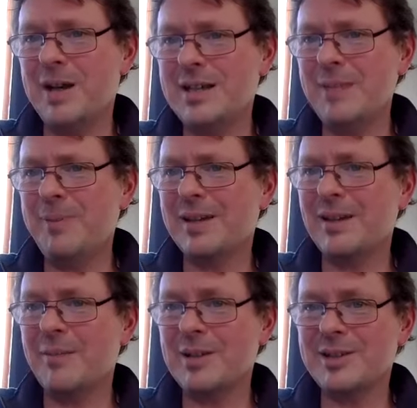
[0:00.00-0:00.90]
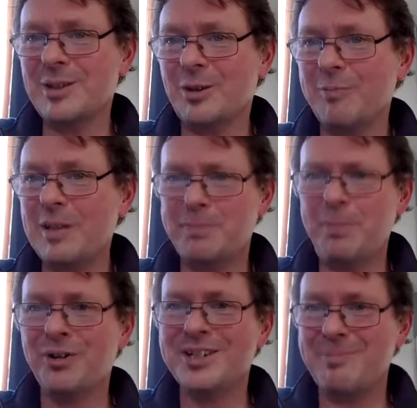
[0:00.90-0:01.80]
dipping. I mean, it's
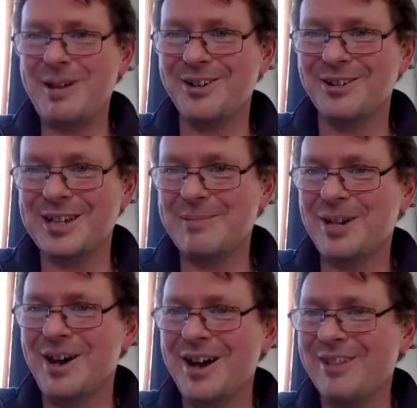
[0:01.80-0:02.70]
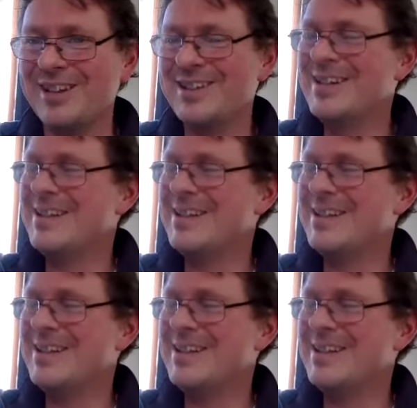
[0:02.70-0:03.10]
pond dipping, not deep diving.